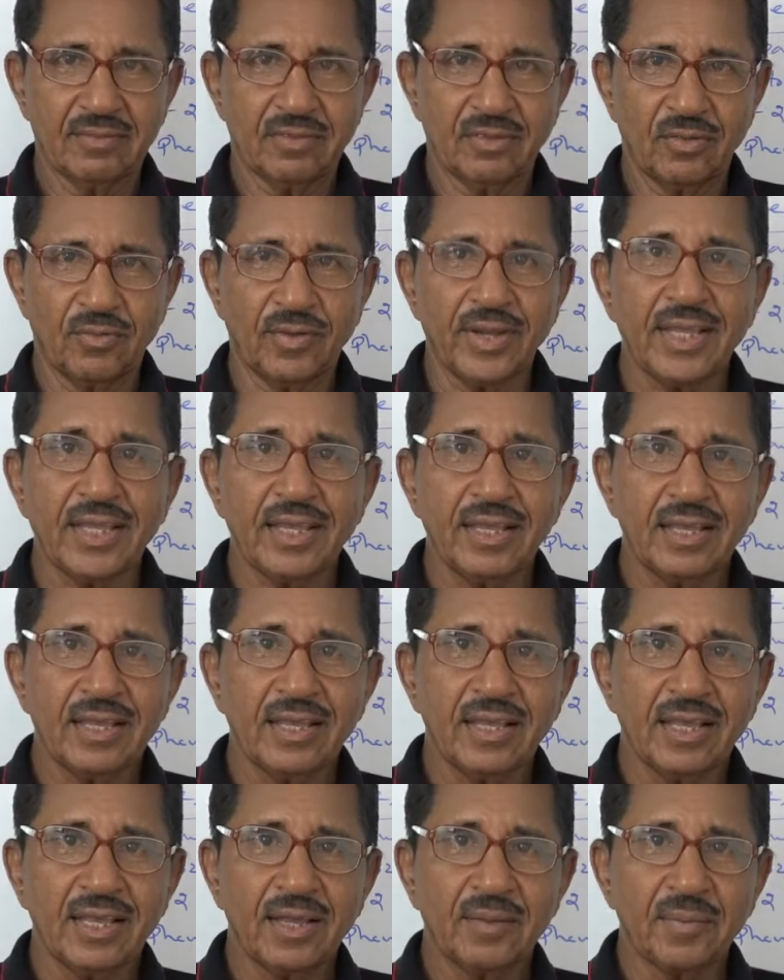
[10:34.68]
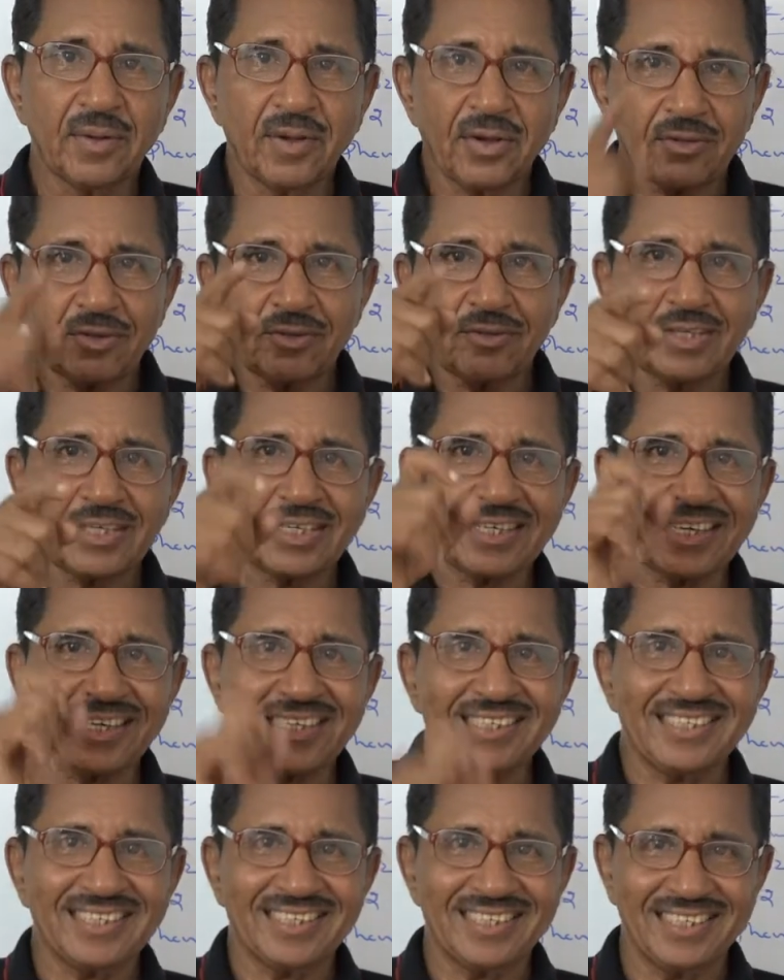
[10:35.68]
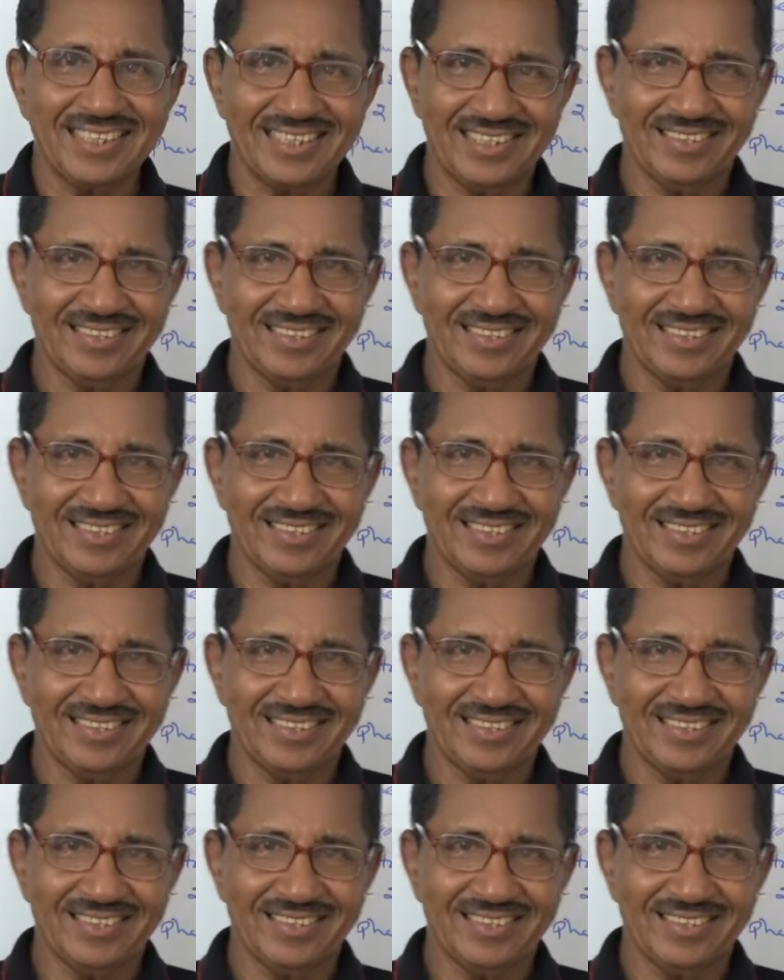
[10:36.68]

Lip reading: Why? Because of the trace.